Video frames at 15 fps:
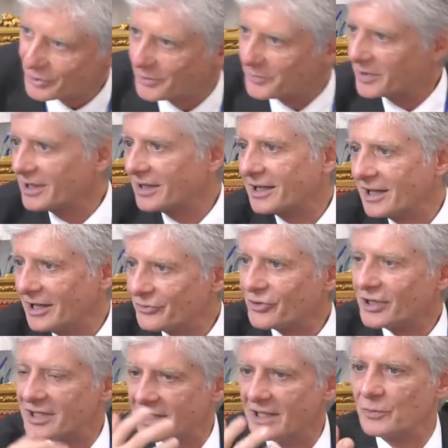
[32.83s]
European exactly.
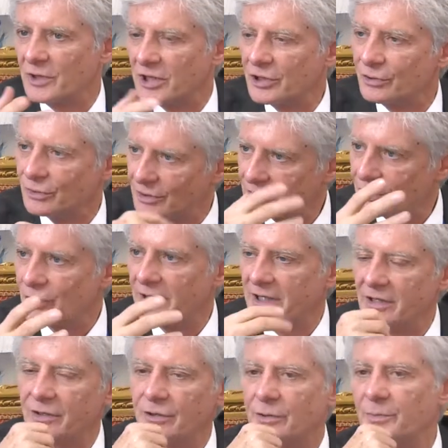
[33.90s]
countries that wish to join
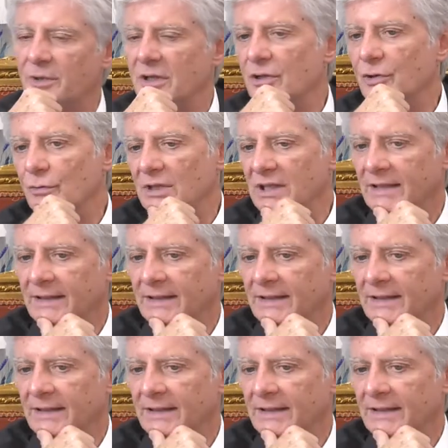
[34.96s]
the European Union.